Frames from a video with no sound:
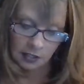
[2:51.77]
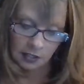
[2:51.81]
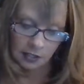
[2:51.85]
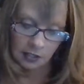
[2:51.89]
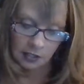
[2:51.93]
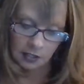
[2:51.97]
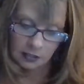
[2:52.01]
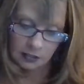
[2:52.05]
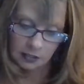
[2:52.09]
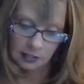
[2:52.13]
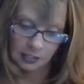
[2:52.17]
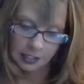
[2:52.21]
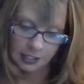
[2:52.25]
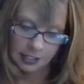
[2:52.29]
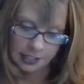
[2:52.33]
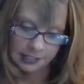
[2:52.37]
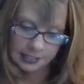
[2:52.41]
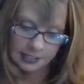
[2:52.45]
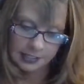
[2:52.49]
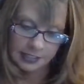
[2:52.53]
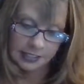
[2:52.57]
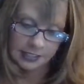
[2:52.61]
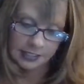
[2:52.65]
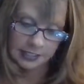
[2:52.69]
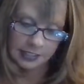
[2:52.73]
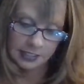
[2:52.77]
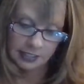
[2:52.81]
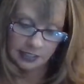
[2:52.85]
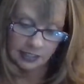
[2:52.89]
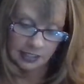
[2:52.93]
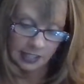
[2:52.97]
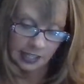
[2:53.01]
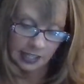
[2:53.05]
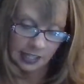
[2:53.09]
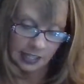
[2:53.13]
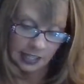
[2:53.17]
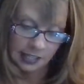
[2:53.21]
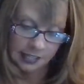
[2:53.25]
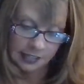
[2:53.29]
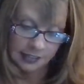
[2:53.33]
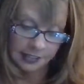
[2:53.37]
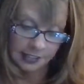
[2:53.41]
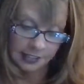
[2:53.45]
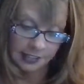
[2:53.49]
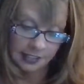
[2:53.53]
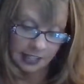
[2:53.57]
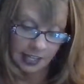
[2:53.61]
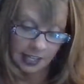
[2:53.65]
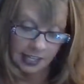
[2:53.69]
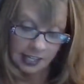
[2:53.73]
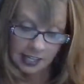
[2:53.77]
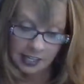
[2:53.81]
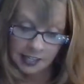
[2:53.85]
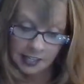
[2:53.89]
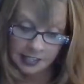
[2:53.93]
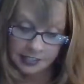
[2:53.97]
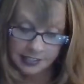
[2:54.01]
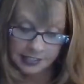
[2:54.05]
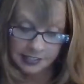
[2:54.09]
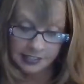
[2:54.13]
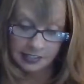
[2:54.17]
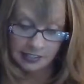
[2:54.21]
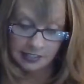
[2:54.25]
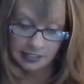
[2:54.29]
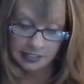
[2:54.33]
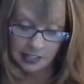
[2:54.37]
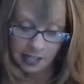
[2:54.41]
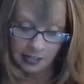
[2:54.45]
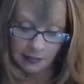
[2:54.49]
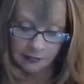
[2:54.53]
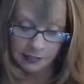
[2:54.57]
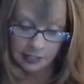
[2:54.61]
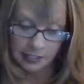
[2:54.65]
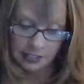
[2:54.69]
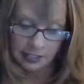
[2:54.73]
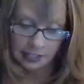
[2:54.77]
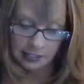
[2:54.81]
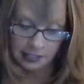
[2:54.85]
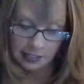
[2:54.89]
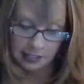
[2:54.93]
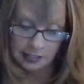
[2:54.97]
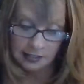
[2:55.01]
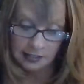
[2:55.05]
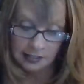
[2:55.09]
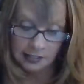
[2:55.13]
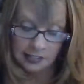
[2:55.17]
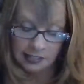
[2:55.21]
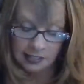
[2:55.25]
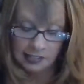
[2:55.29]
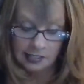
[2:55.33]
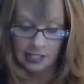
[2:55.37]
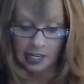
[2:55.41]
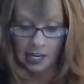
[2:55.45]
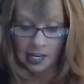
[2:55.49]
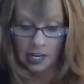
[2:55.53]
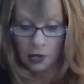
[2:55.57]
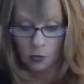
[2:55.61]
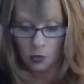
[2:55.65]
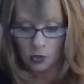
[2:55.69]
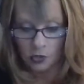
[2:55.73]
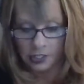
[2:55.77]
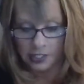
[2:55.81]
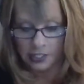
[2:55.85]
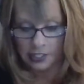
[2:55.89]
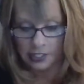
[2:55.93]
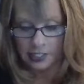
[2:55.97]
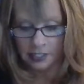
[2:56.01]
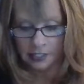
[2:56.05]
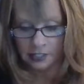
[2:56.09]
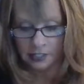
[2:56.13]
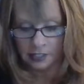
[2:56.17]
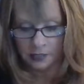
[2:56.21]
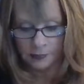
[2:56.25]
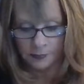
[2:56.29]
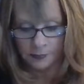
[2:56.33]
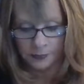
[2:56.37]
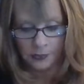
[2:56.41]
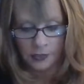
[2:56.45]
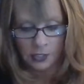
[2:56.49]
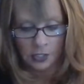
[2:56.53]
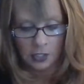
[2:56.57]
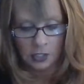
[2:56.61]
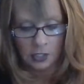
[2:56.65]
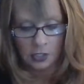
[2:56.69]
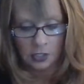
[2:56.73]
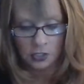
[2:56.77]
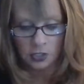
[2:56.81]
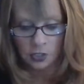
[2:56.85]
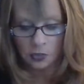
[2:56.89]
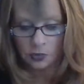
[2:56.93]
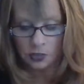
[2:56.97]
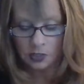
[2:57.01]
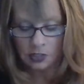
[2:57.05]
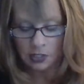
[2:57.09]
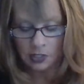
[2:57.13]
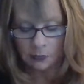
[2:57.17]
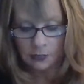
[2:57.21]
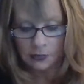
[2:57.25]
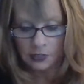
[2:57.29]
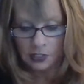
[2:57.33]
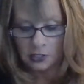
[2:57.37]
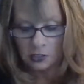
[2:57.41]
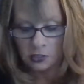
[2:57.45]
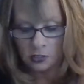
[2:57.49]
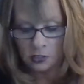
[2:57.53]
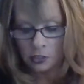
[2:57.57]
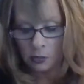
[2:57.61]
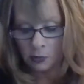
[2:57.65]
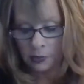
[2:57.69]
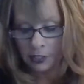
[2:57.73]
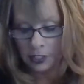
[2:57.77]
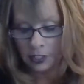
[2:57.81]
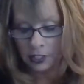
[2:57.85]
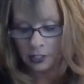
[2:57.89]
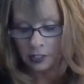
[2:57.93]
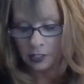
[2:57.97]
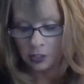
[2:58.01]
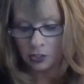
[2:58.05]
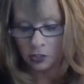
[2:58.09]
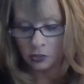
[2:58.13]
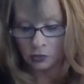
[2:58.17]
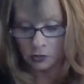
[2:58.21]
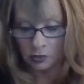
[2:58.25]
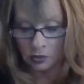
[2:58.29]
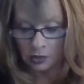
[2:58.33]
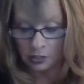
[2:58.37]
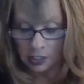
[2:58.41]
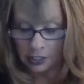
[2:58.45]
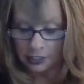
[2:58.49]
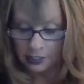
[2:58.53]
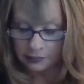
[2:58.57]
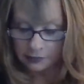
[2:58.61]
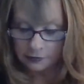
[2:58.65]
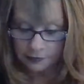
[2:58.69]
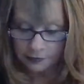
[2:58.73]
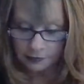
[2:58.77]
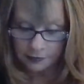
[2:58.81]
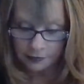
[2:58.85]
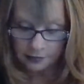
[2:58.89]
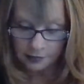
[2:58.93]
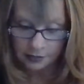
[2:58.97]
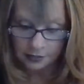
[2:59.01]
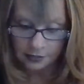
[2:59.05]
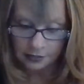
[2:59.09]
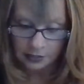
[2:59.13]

All right. Yeah, the chaos is evident in this tower here. So something's going on in your life